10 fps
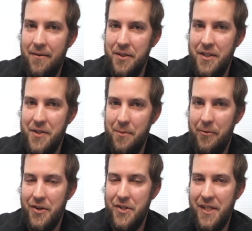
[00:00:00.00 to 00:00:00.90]
I really do
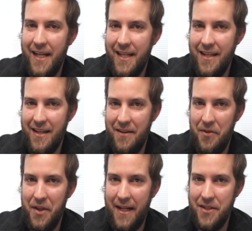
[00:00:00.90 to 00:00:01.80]
appreciate it. If
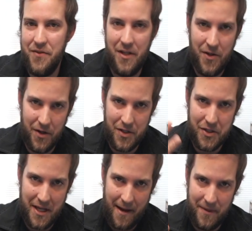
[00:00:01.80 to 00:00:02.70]
you like this video, go ahead and
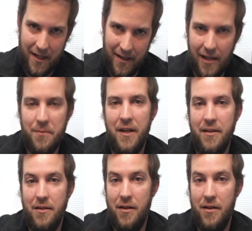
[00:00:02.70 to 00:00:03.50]
slap that like button.